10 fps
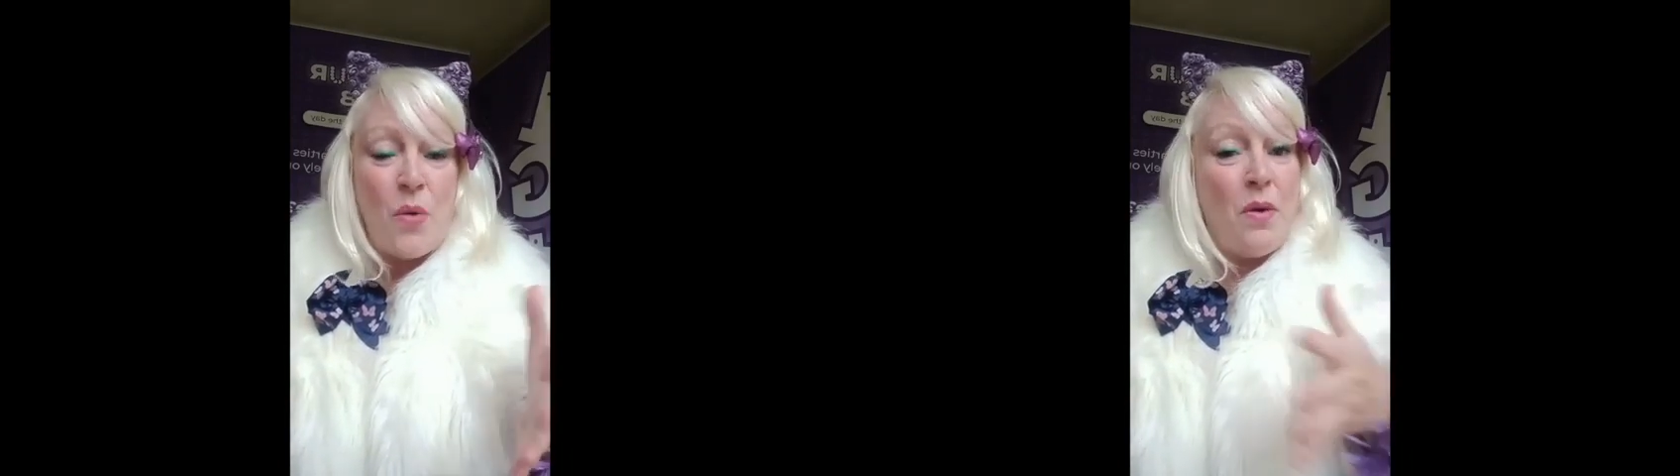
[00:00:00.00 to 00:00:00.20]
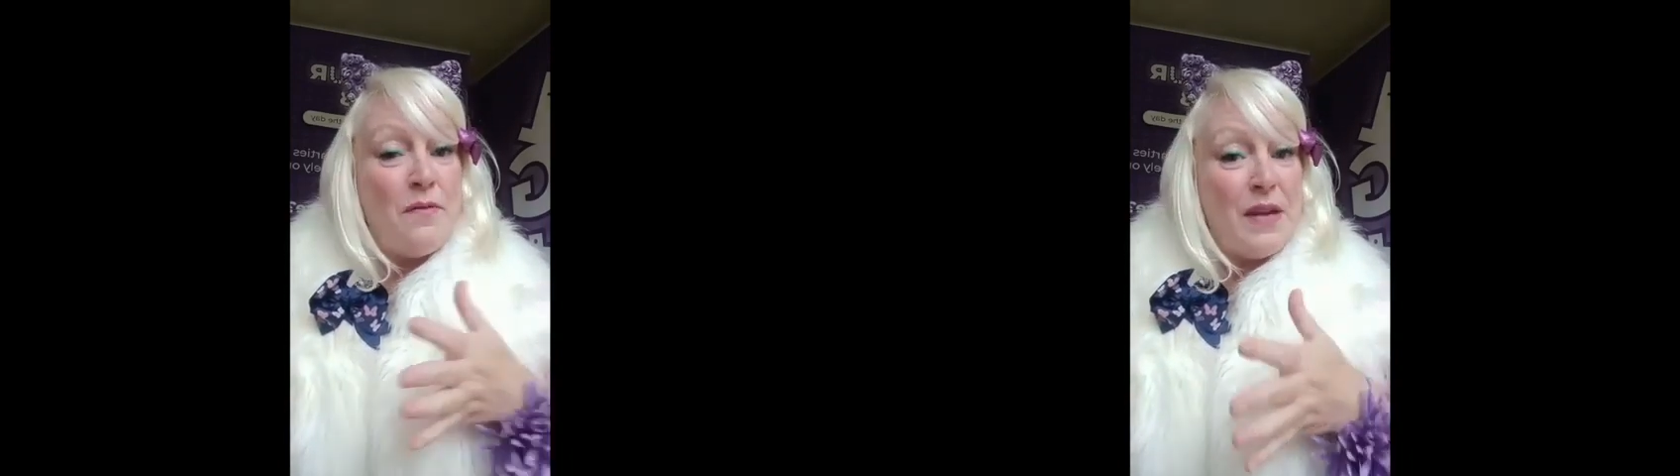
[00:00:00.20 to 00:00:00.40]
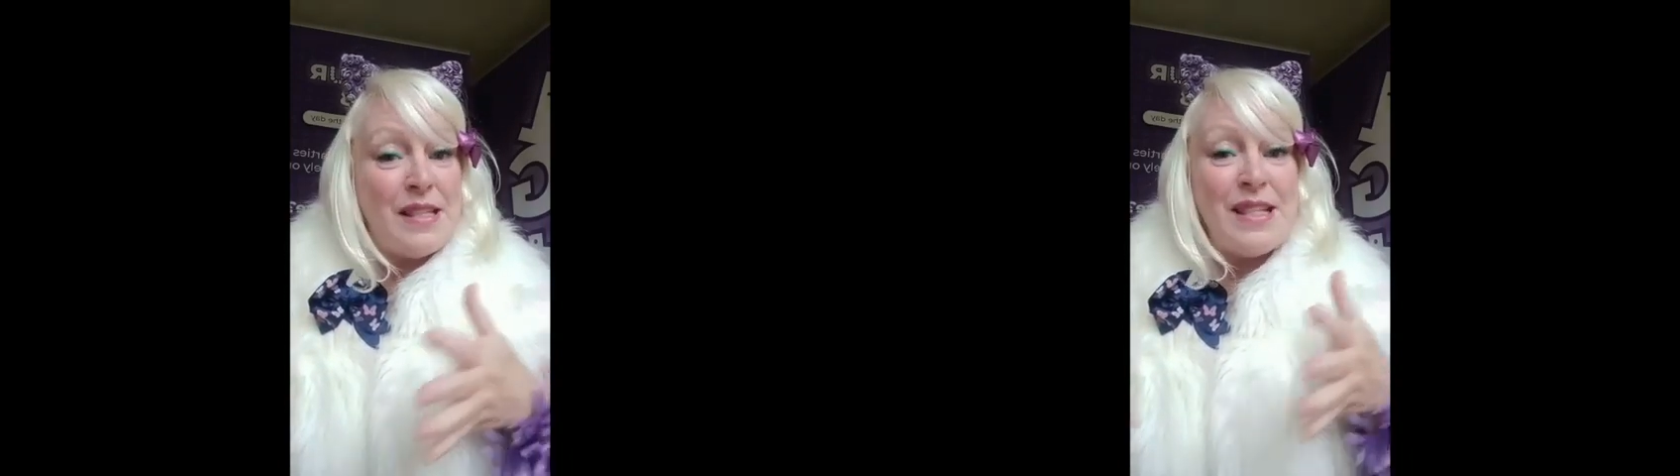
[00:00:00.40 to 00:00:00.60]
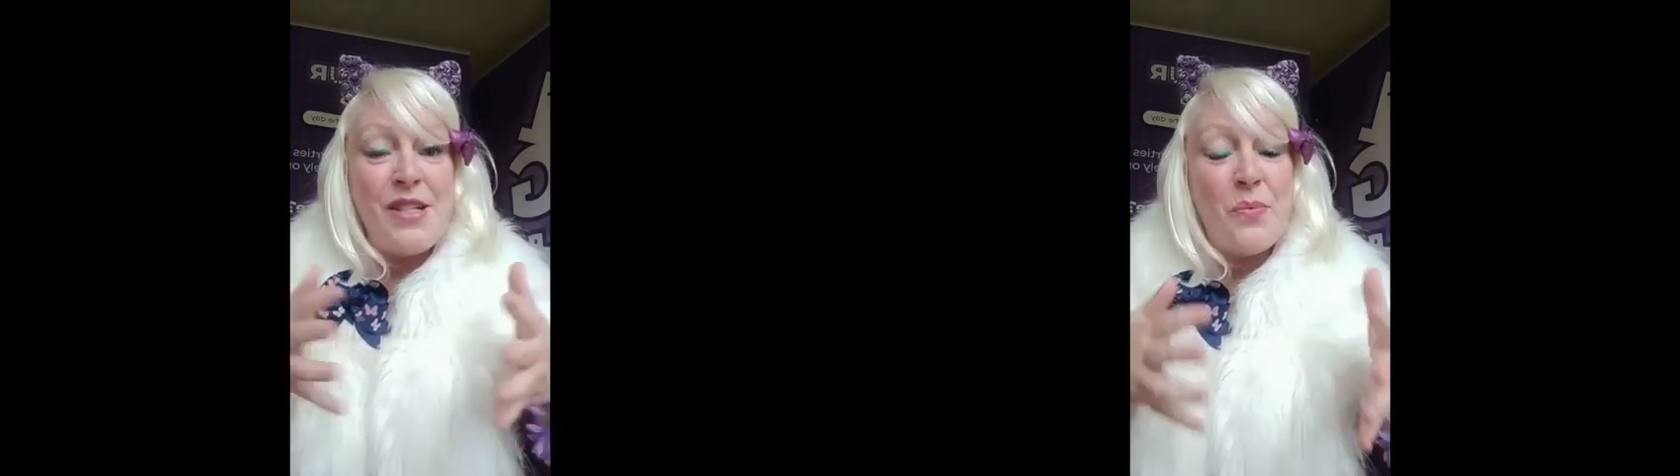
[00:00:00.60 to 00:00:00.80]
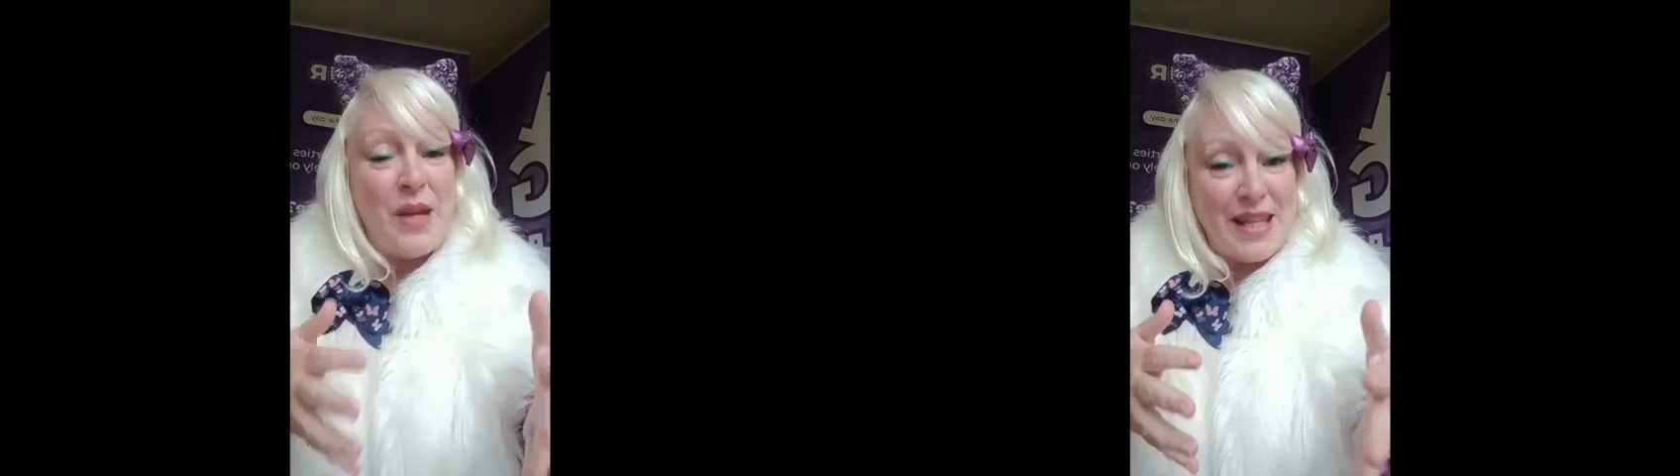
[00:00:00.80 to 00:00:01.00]
We're
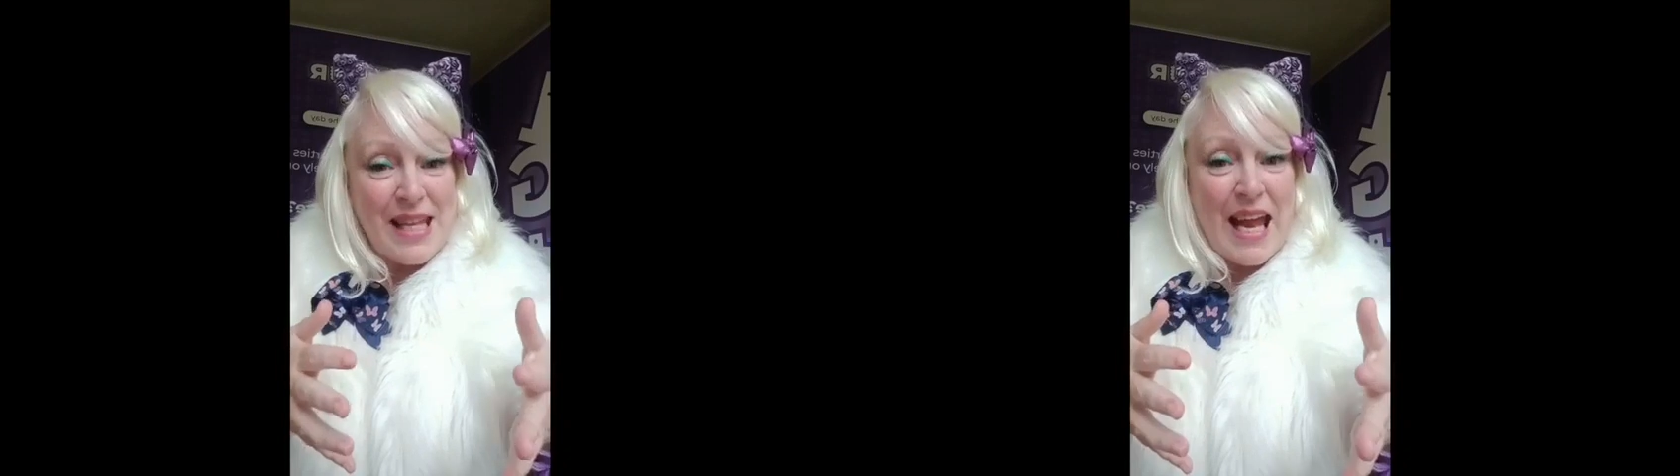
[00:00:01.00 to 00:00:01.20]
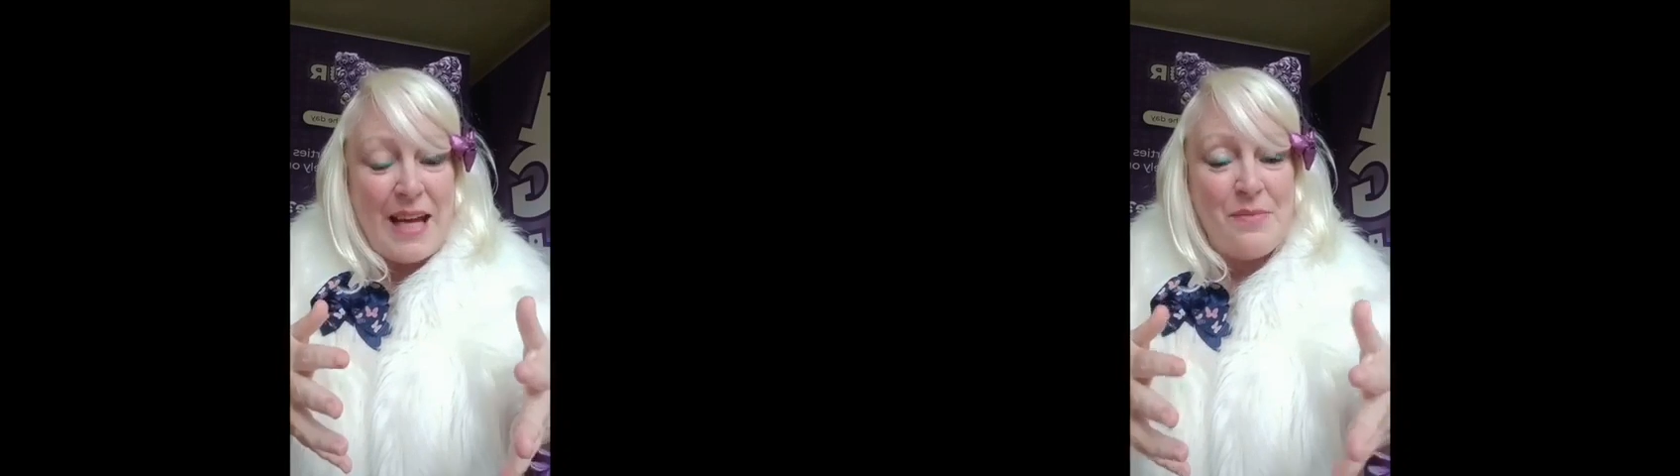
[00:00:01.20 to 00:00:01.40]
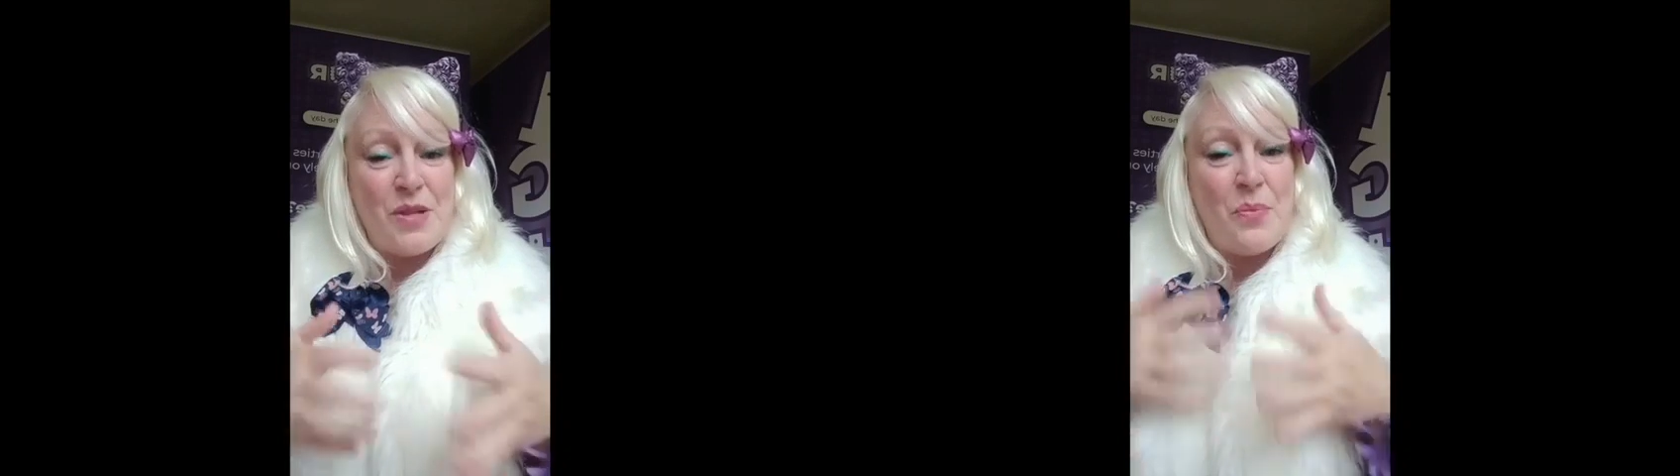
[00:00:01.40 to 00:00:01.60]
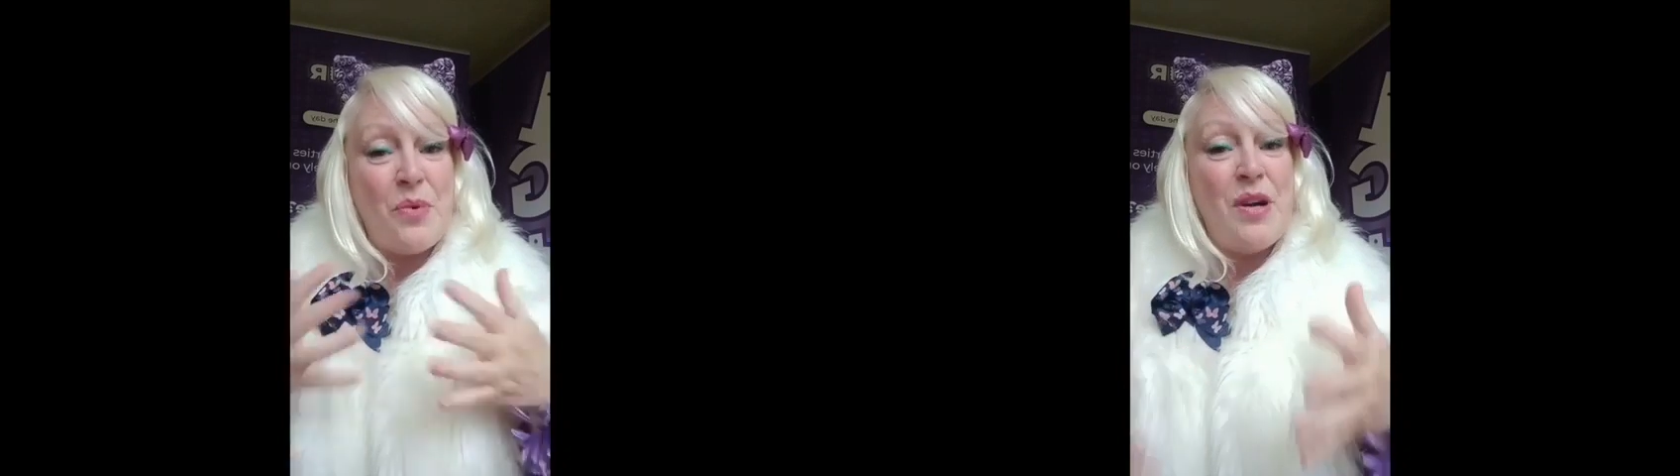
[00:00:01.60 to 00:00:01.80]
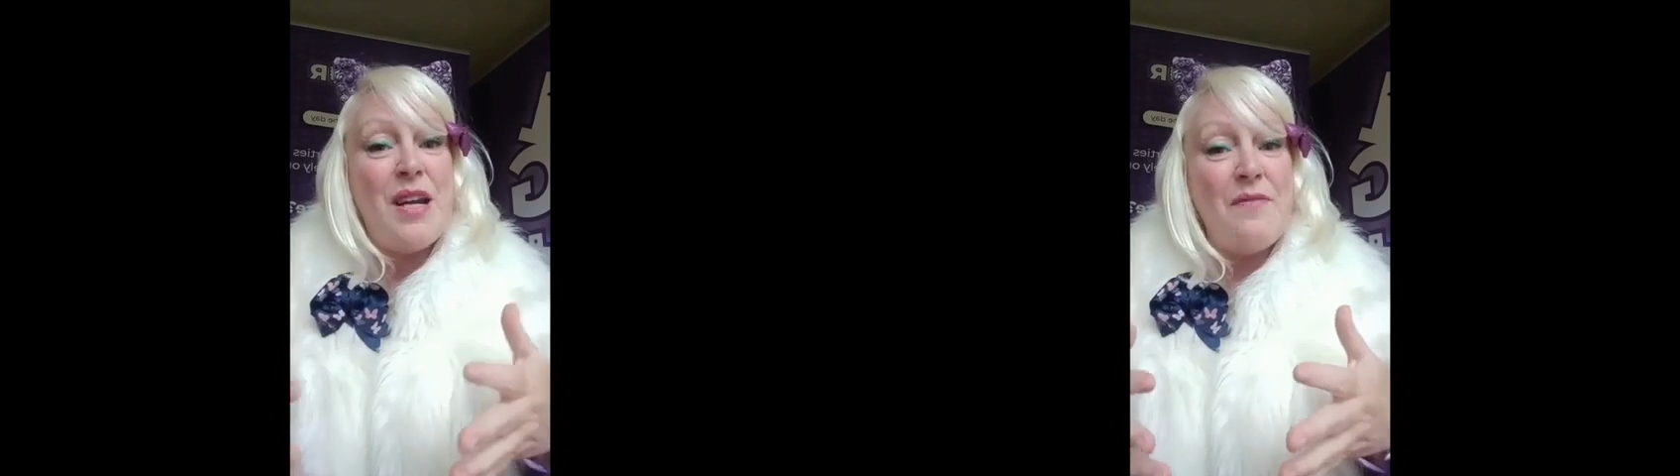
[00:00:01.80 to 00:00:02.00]
vintage and we're themed and
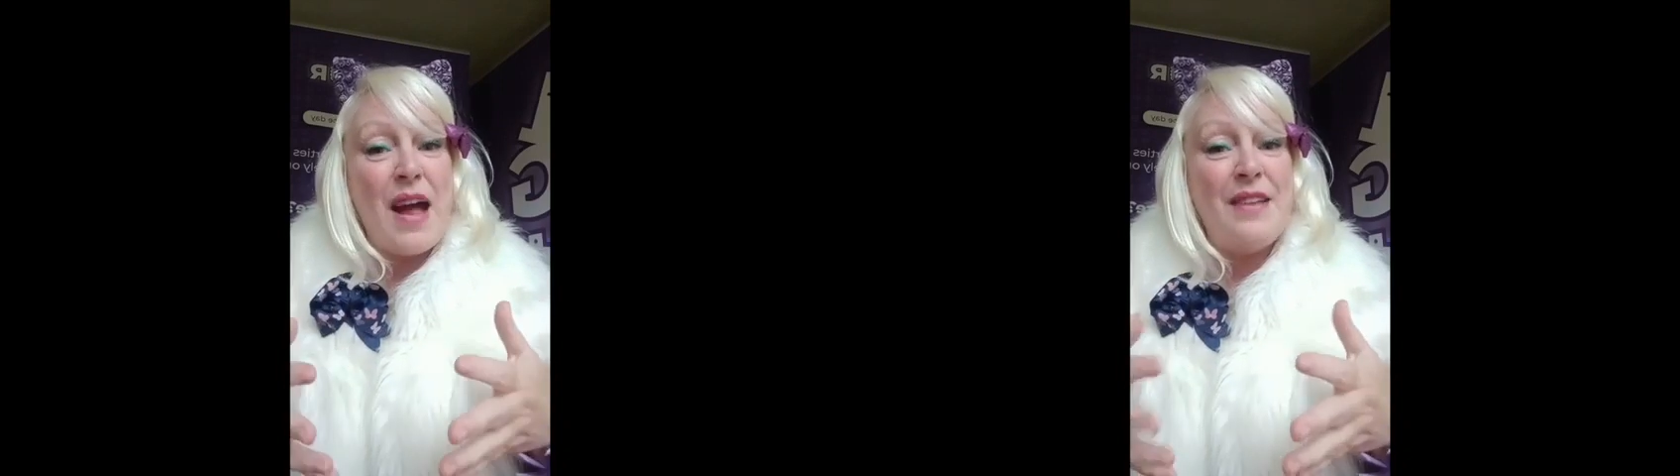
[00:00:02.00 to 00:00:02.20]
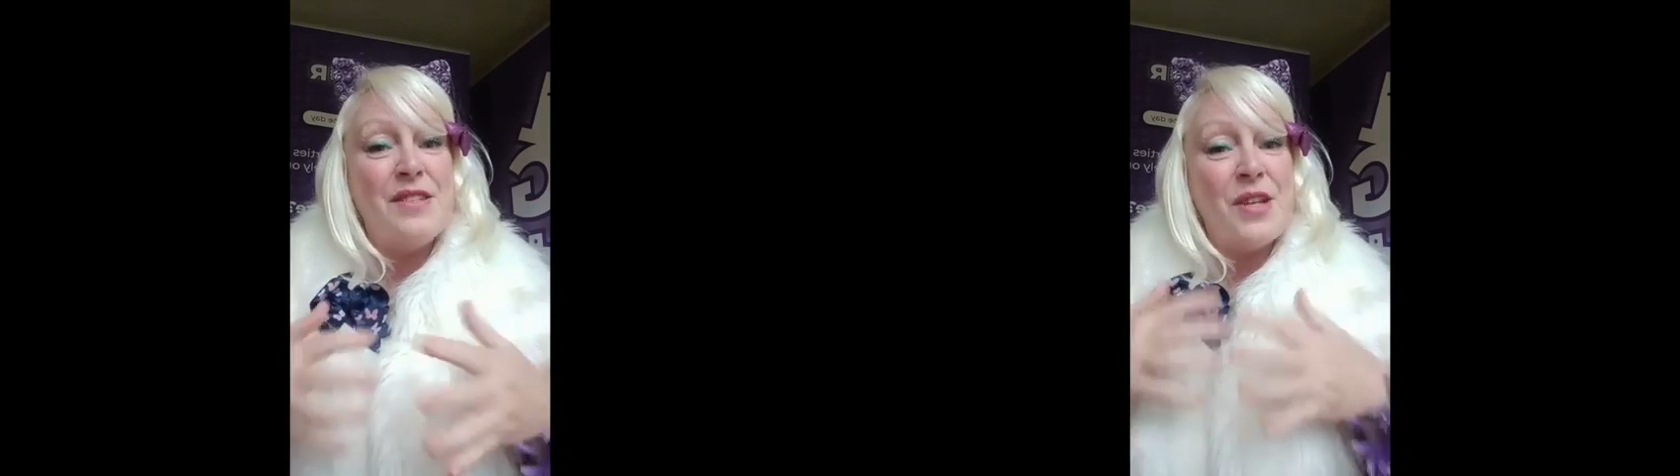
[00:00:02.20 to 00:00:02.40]
we're an event,